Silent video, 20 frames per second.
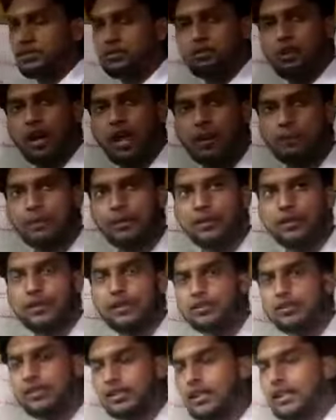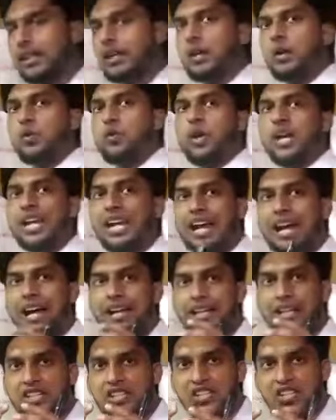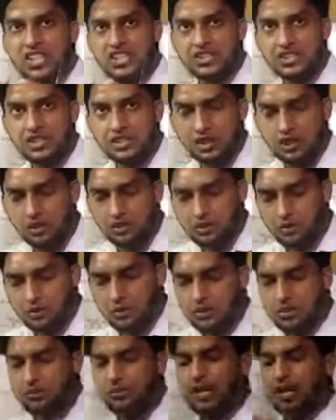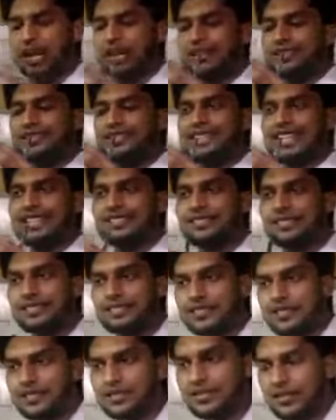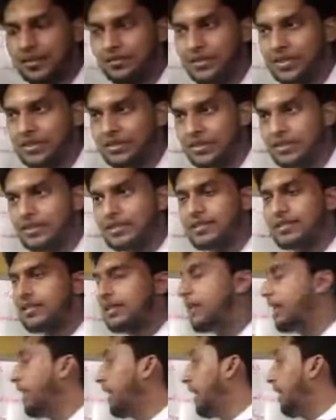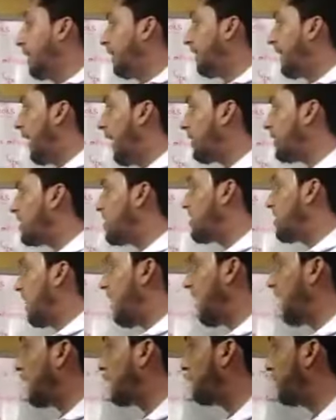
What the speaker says: What happened here? We are exchanging the goods, we are exchanging the services that take